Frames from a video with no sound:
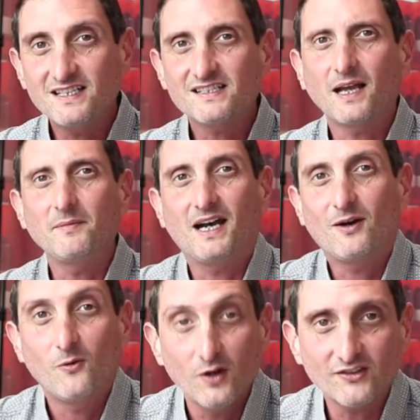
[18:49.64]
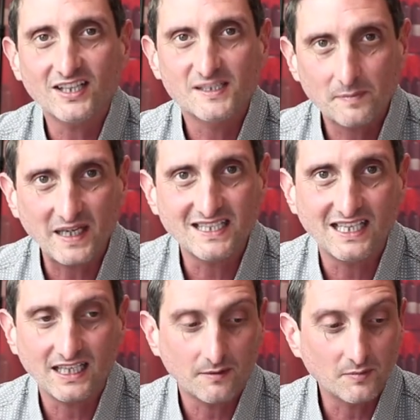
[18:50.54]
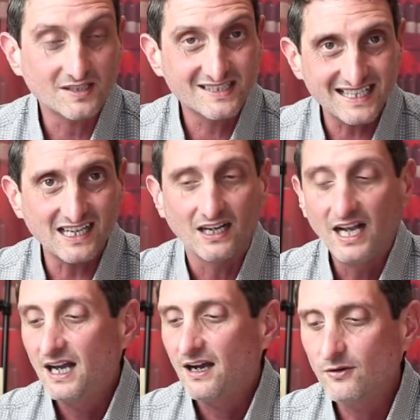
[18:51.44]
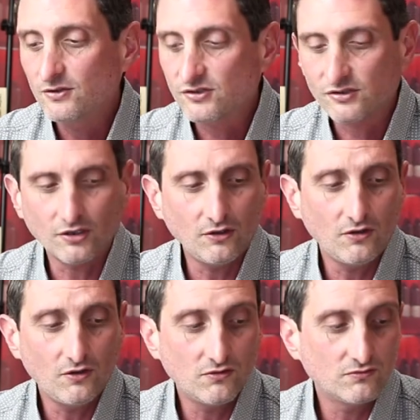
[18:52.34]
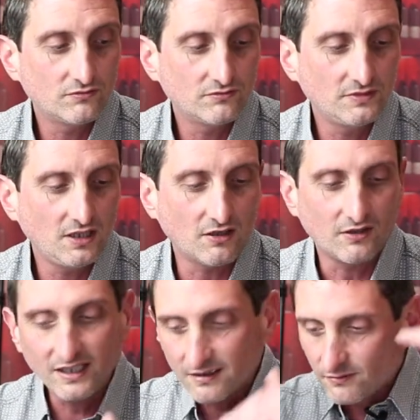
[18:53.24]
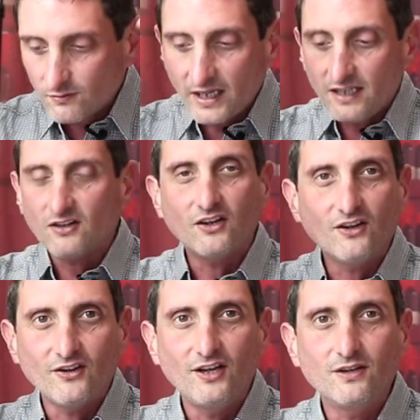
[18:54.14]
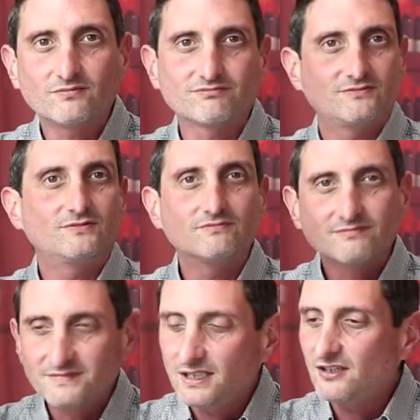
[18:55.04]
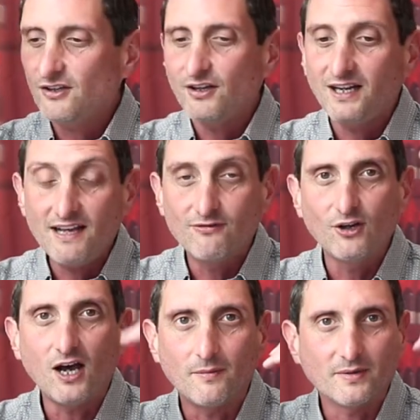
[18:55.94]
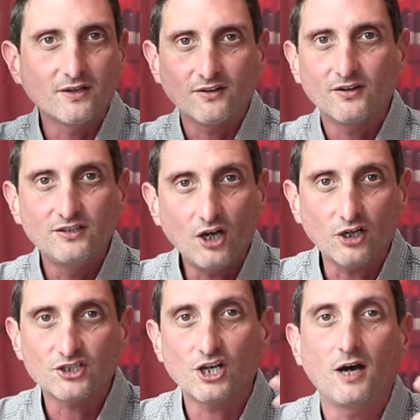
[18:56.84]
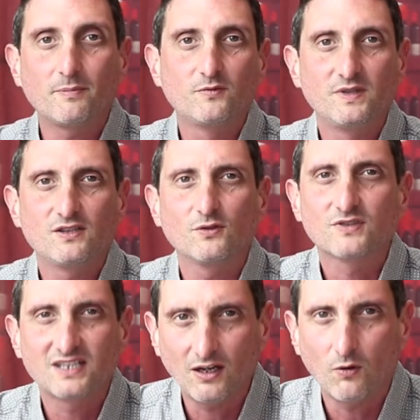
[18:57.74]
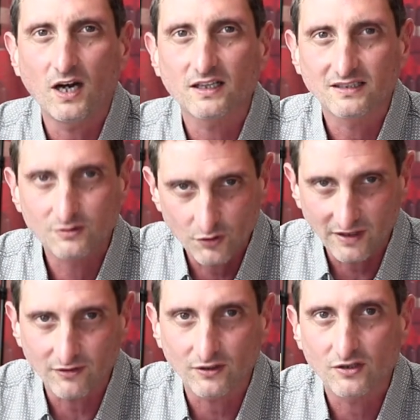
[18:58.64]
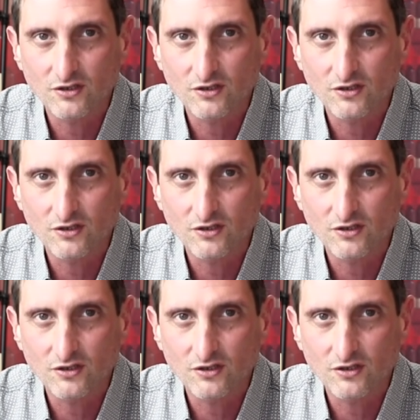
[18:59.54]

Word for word: This time I was expecting it, but still, I was so, you know, it went another another level up, another notch up with those terroir driven